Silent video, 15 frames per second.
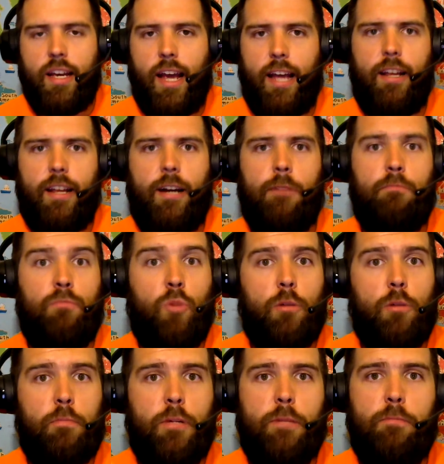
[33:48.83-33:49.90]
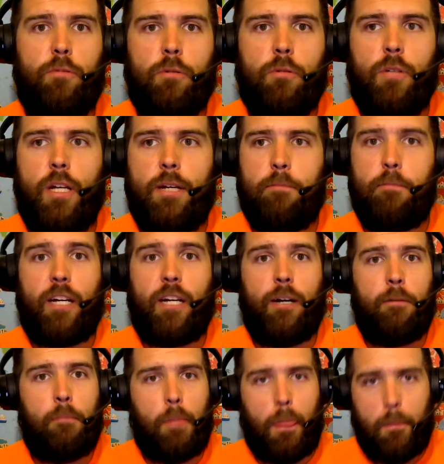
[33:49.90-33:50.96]
and help more people
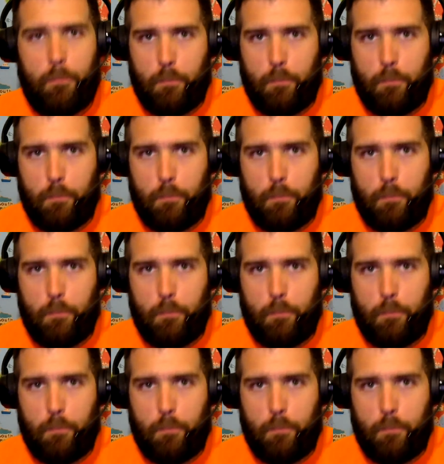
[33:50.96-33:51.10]
become